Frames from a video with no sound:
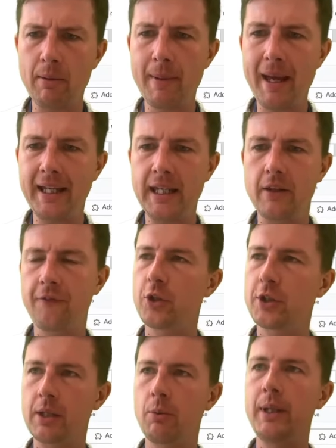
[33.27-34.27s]
back here. The
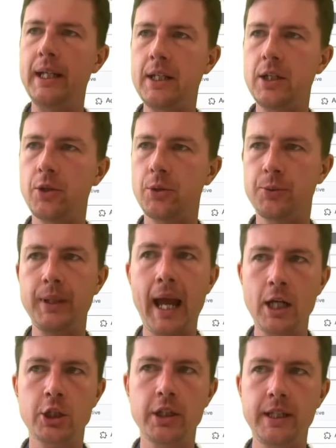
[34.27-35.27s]
first thing we need to do is we
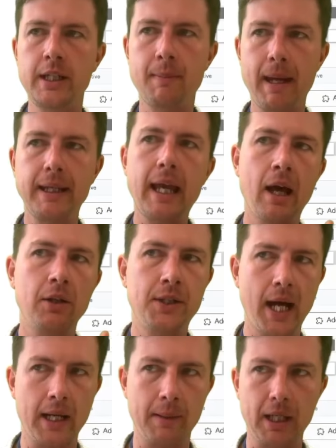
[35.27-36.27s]
actually need to make our
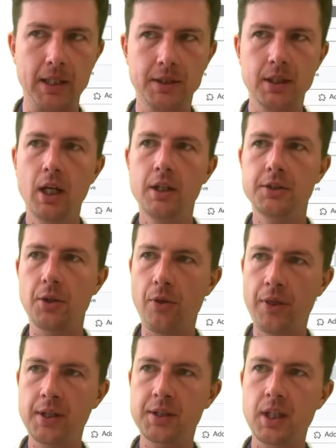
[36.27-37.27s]
database. So
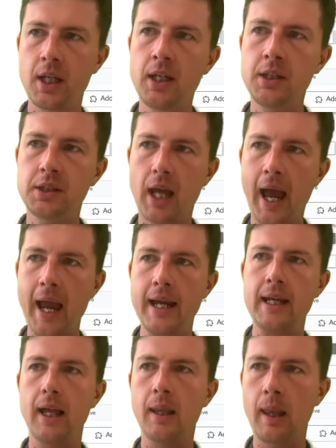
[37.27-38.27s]
this is
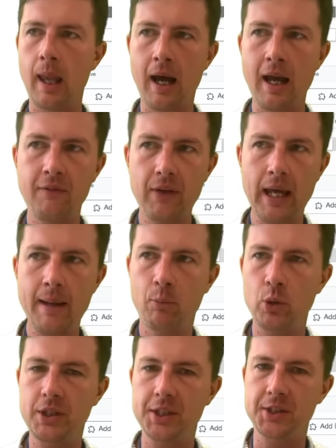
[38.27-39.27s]
a live app
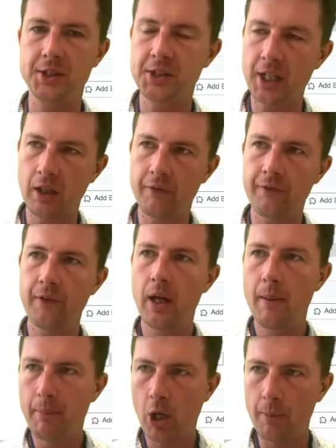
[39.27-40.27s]
which is
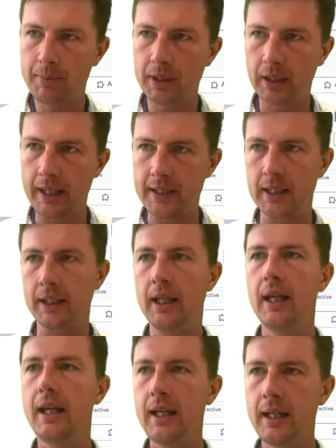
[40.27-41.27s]
self-populating.
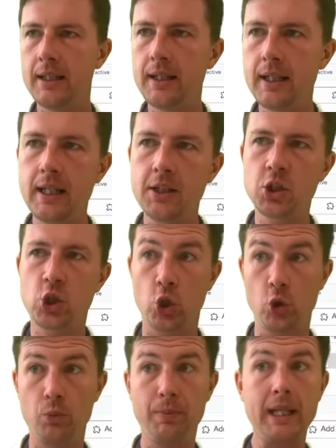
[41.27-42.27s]
It needs
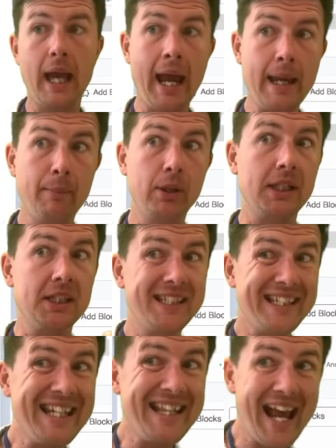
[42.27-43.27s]
to be able to
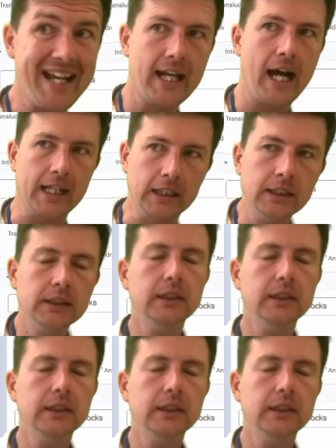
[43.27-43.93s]
see that data